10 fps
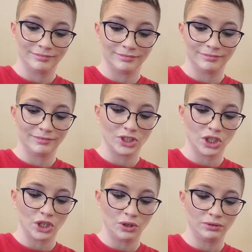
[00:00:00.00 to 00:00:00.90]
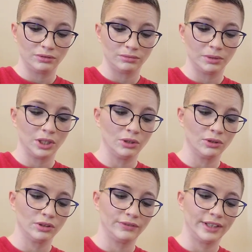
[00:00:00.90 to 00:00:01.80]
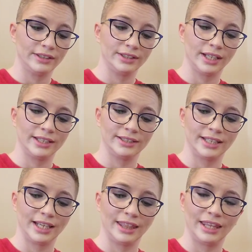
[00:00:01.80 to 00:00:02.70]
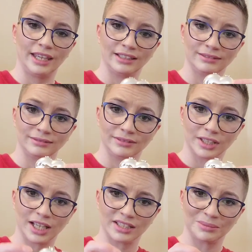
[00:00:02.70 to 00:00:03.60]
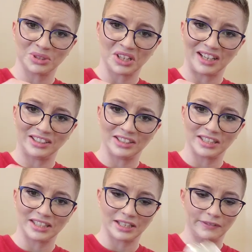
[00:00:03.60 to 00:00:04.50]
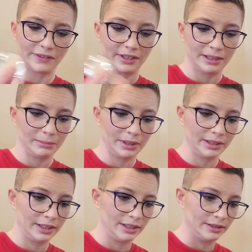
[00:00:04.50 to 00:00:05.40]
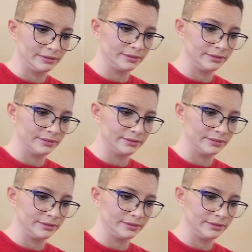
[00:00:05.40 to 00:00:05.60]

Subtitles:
It's cute. A cute little Valentine's Day thing. It's got some scratches and stuff on it, but you know,